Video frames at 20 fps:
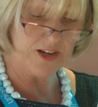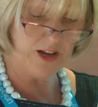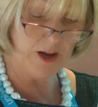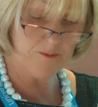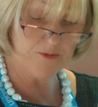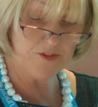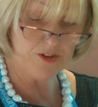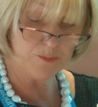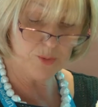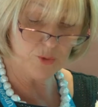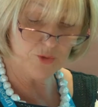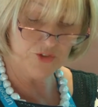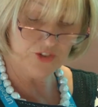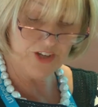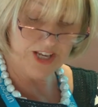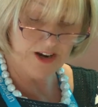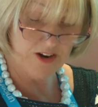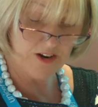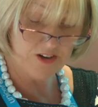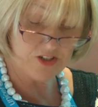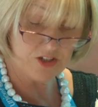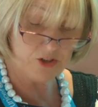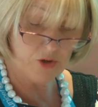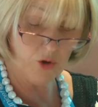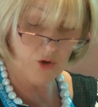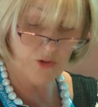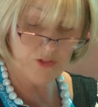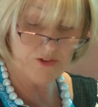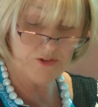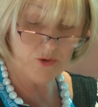a comfortable chair to
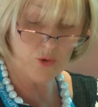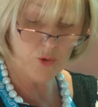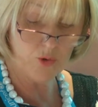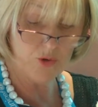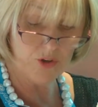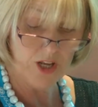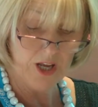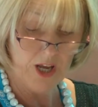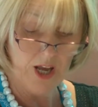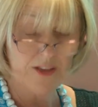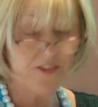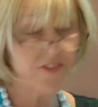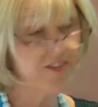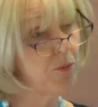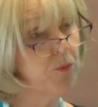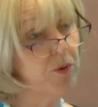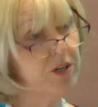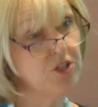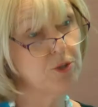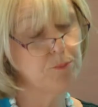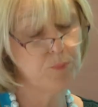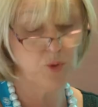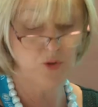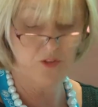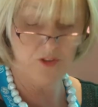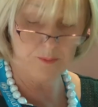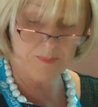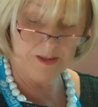call their own, somewhere to put their